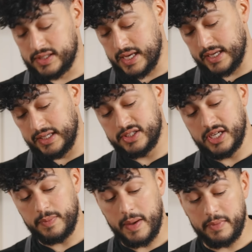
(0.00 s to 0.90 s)
that heats
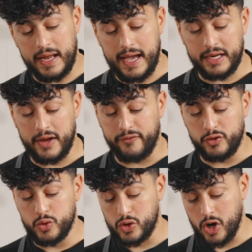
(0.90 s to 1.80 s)
up, I'm gonna add a
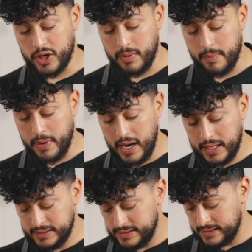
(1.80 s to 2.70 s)
few cardamom
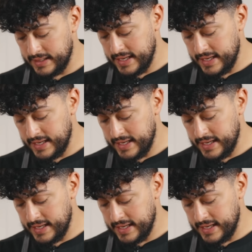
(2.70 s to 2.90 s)
pods,